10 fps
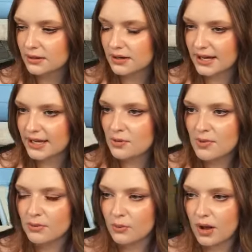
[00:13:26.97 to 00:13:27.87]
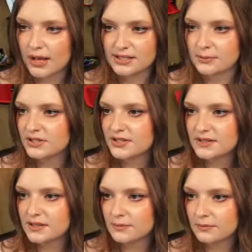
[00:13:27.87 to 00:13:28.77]
I can't remember why. Someone said
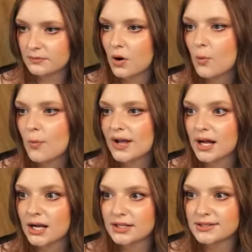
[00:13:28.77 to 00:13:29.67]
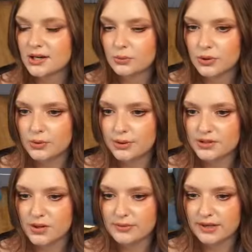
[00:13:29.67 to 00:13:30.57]
something, oh my god, he's gonna woohoo with his
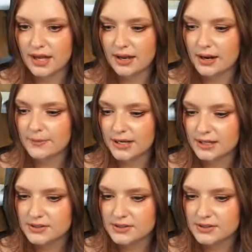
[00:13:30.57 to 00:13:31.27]
wife again. I mean, I guess